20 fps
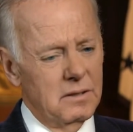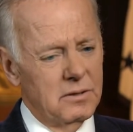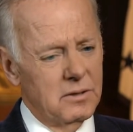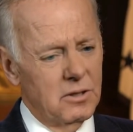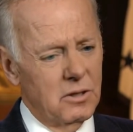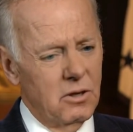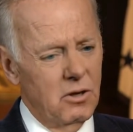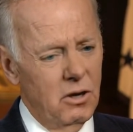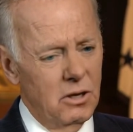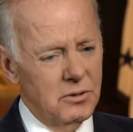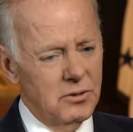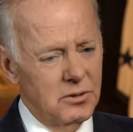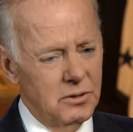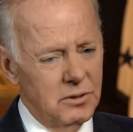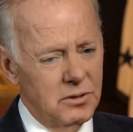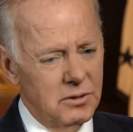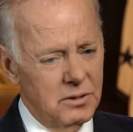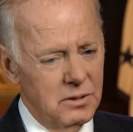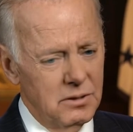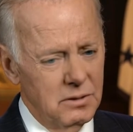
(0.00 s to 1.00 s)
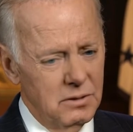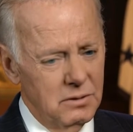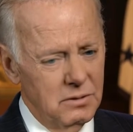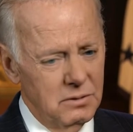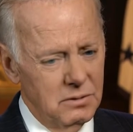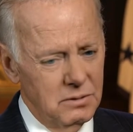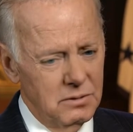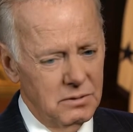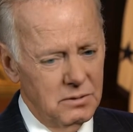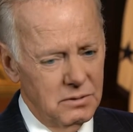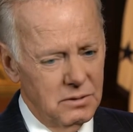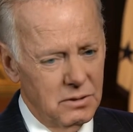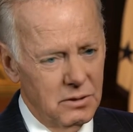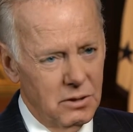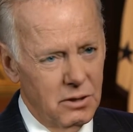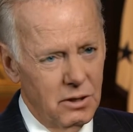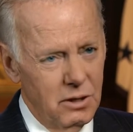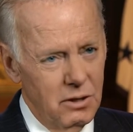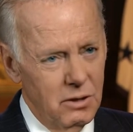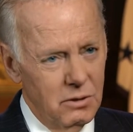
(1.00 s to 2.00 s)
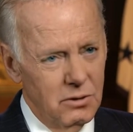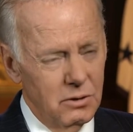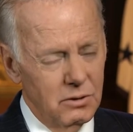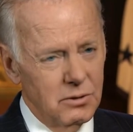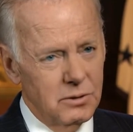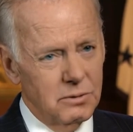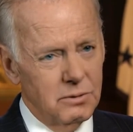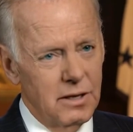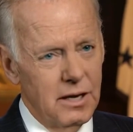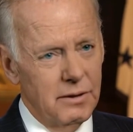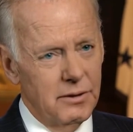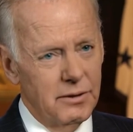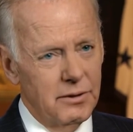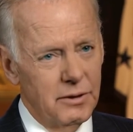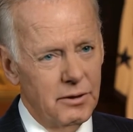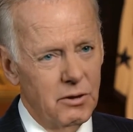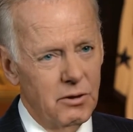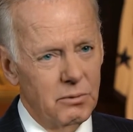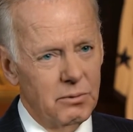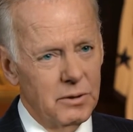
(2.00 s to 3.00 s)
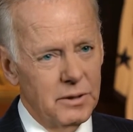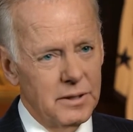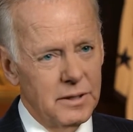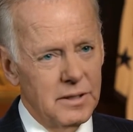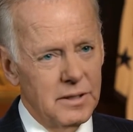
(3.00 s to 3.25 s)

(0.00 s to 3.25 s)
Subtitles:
cause her to close rather than open.